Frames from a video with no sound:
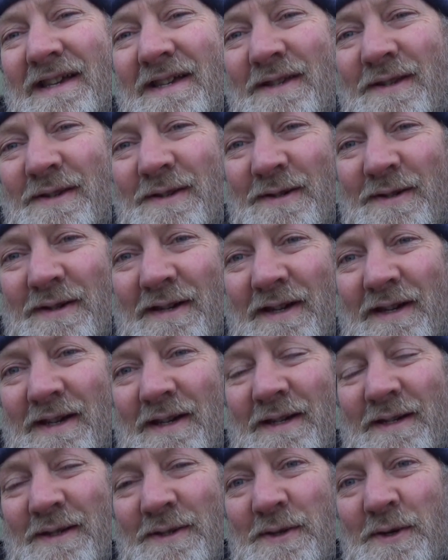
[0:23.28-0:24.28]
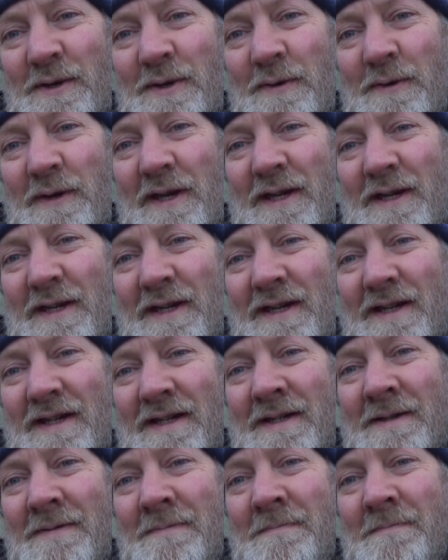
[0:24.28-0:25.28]
you go away
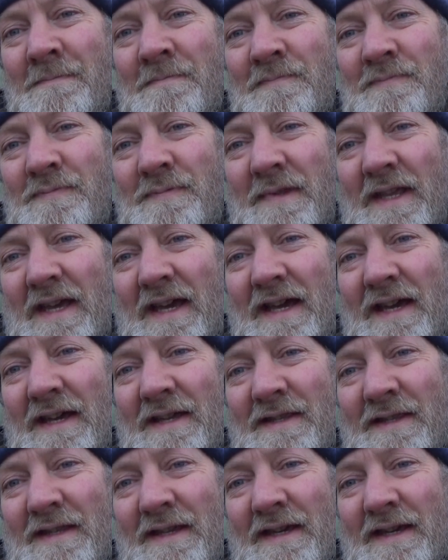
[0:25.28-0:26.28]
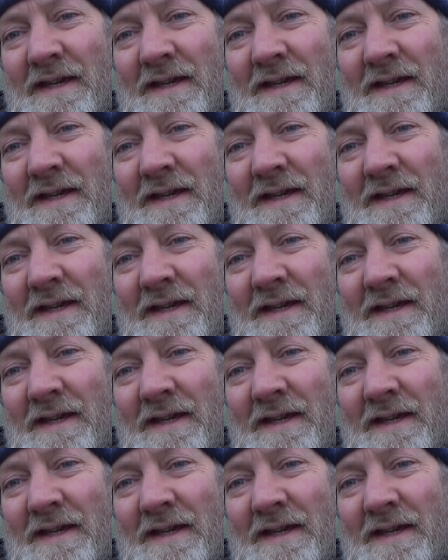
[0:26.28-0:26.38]
and